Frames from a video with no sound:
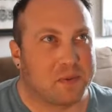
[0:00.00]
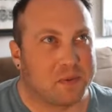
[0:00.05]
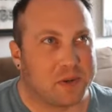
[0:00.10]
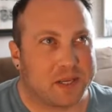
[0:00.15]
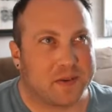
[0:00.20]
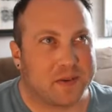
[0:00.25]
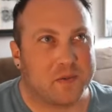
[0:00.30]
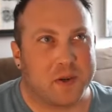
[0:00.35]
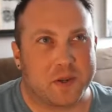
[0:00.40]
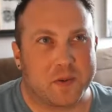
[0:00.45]

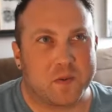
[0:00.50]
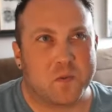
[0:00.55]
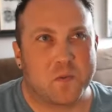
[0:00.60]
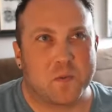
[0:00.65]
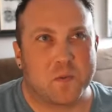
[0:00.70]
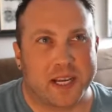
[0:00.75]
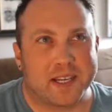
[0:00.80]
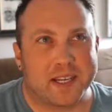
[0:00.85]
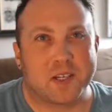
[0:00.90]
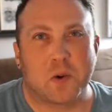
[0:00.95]
we
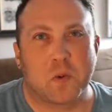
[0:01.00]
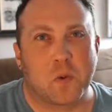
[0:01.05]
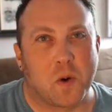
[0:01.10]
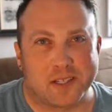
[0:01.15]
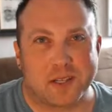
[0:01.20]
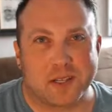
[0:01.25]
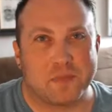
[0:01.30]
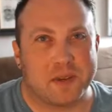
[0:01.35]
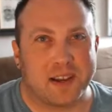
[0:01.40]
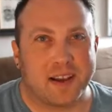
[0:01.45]
tend to
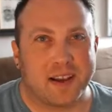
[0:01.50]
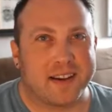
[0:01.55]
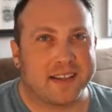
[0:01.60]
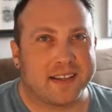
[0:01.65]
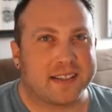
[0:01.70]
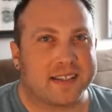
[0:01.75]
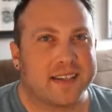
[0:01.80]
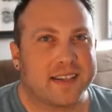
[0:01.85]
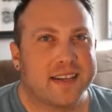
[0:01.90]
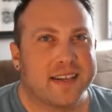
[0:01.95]
want to be honest.